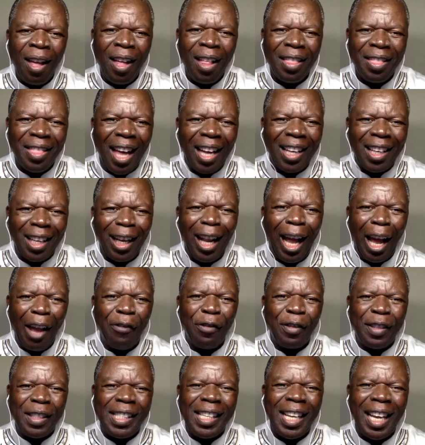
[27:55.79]
that
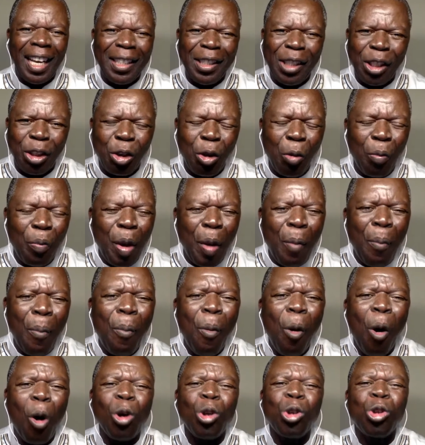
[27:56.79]
life tends to be
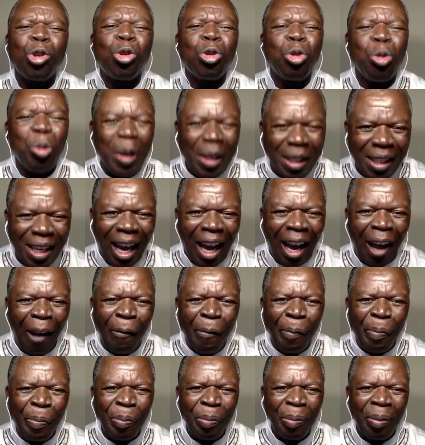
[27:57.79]
more sweeter
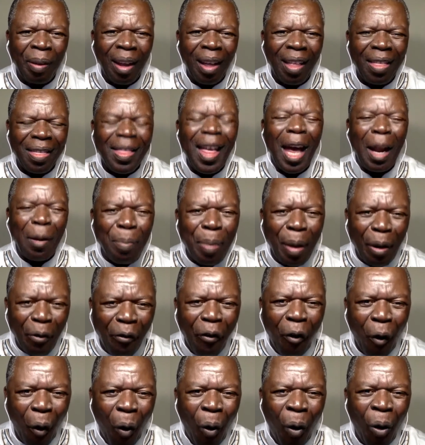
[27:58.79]
than
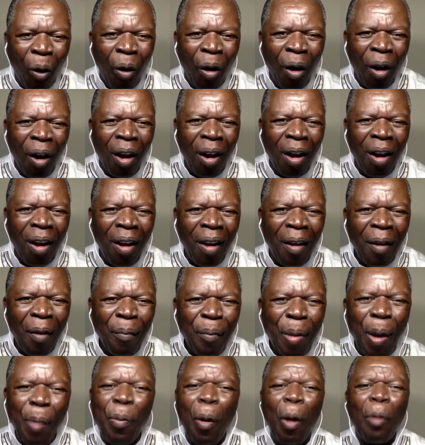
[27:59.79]
before.
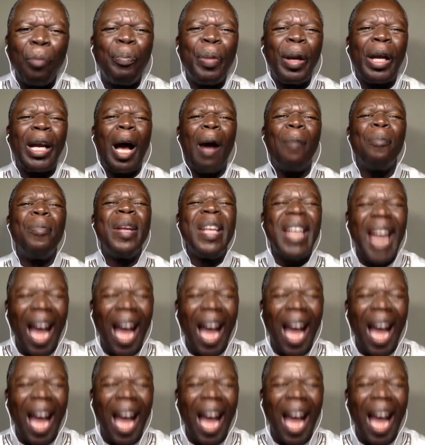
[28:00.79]
People become